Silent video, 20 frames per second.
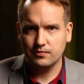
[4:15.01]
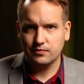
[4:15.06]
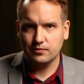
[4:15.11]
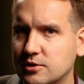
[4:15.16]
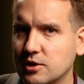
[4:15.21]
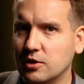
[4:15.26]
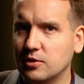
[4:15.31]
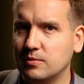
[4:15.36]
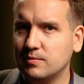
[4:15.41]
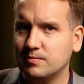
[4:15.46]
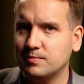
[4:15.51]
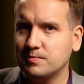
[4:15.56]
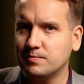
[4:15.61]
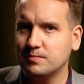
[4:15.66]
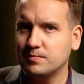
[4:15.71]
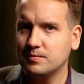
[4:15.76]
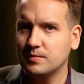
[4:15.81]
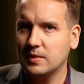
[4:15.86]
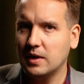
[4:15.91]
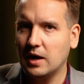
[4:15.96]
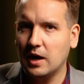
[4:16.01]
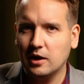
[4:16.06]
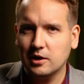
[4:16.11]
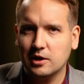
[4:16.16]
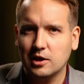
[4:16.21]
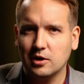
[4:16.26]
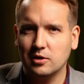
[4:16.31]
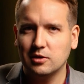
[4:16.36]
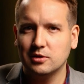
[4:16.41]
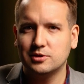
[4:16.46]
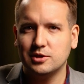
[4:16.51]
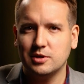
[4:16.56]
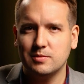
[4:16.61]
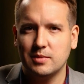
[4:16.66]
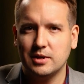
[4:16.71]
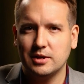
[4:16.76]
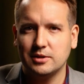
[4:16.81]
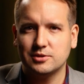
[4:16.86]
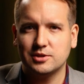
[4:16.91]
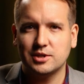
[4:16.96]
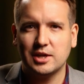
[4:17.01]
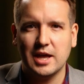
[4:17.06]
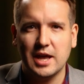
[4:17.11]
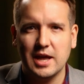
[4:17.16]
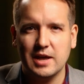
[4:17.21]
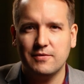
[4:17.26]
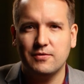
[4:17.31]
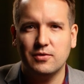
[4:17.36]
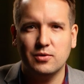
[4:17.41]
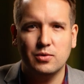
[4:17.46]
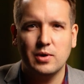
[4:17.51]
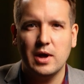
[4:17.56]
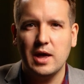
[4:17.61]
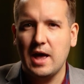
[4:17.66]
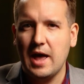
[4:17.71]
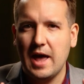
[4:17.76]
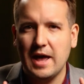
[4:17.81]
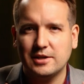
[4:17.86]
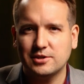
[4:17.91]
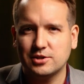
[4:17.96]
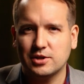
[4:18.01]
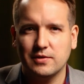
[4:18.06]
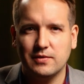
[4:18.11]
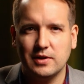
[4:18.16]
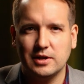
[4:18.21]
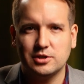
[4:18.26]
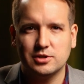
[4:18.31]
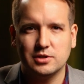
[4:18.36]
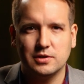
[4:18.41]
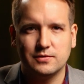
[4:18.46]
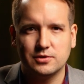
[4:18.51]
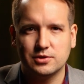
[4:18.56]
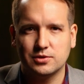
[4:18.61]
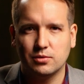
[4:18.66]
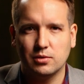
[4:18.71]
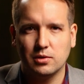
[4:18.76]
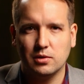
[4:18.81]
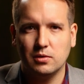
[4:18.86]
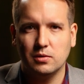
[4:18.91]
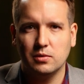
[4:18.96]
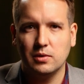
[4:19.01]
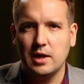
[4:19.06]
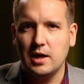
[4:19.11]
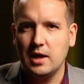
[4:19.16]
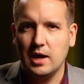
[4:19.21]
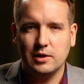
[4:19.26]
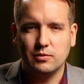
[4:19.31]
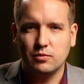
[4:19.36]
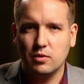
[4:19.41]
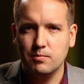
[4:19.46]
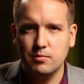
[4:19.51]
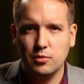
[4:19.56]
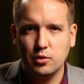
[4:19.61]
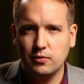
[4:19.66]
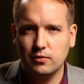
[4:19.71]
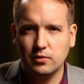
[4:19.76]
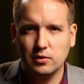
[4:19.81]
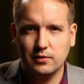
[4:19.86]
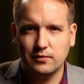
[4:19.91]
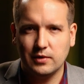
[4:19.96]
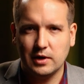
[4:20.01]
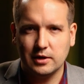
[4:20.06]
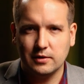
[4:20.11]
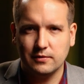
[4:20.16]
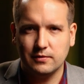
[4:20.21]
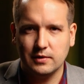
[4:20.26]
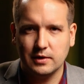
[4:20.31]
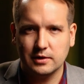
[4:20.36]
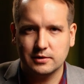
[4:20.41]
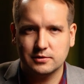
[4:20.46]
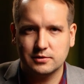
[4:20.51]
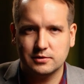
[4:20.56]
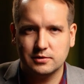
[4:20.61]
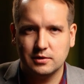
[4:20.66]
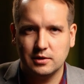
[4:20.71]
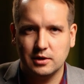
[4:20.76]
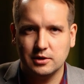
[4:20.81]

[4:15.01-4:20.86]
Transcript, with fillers: So, Archaeology means careful excavation of soil and removal of artifacts.